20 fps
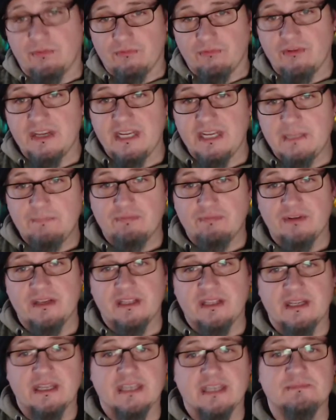3D
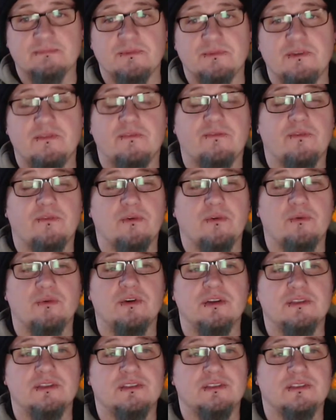printing has moved
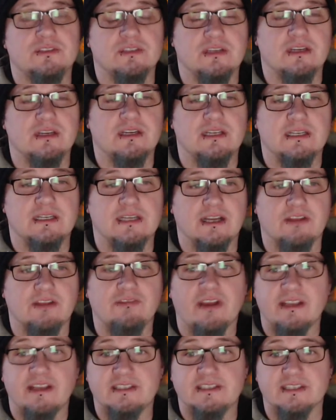forward a
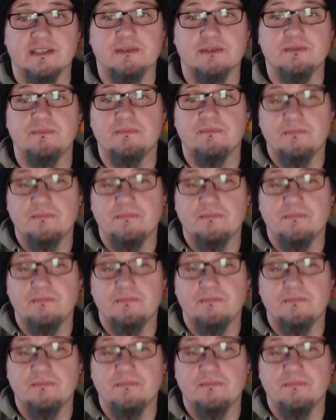great deal.